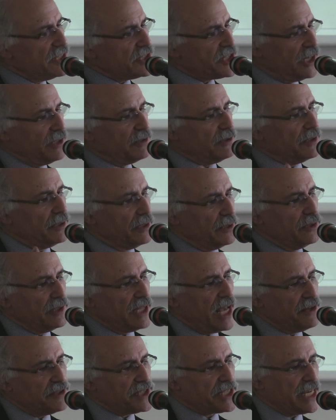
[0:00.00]
So
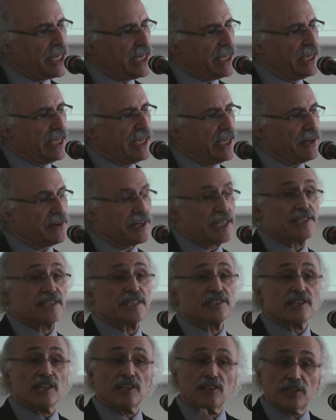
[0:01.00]
all I would say here is
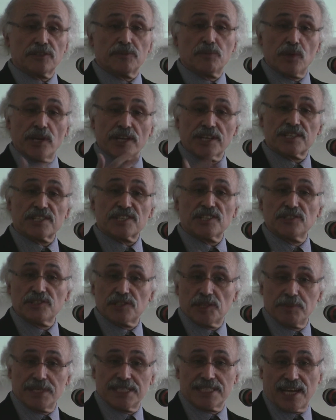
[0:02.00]
there's a lot of work
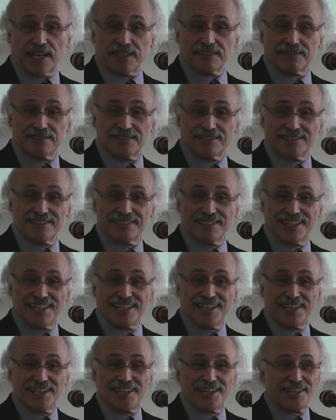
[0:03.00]
still to be done
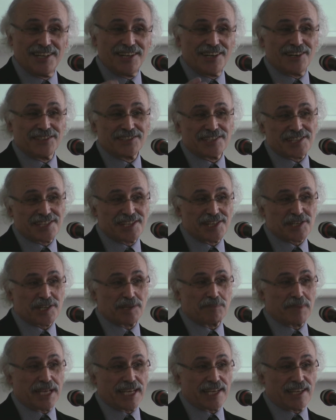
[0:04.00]
on
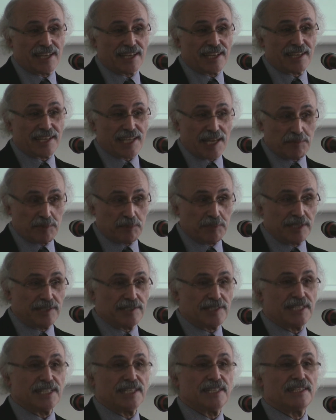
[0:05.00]
decision-making
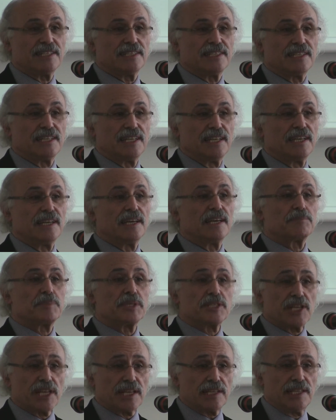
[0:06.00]
capability,
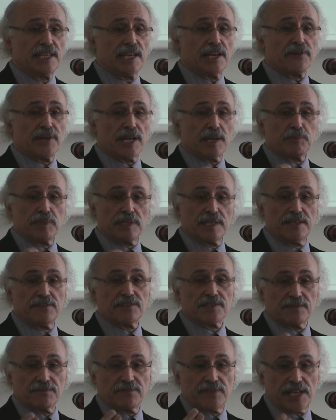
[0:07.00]
particularly around
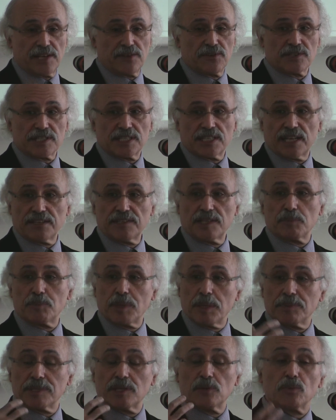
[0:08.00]
beliefs and values, and I
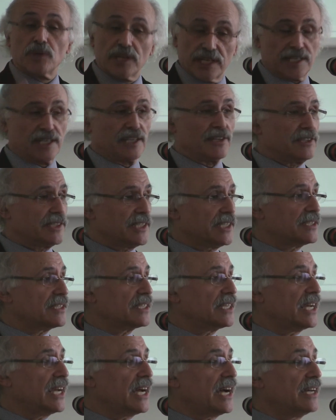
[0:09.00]
think people are working on it.
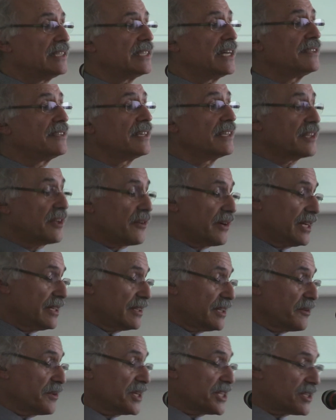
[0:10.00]
I think
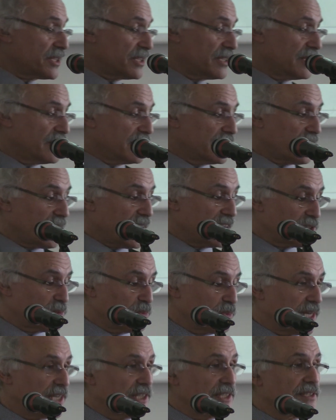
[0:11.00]
there are
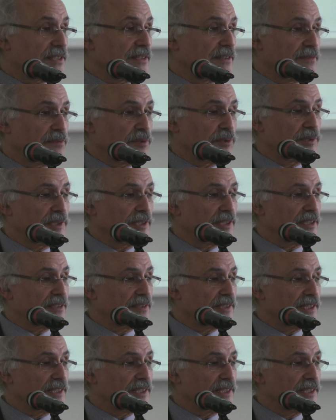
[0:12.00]
some ways forward.